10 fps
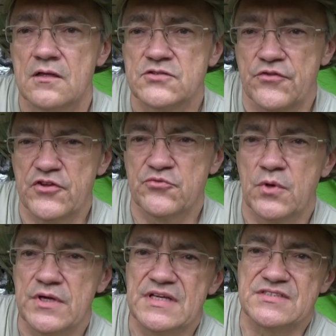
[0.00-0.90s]
So this
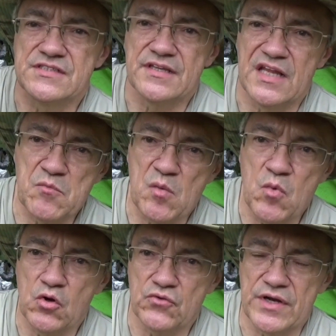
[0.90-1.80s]
one is in demo
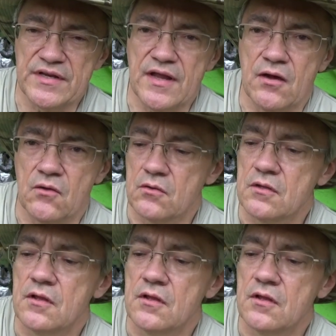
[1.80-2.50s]
mode right now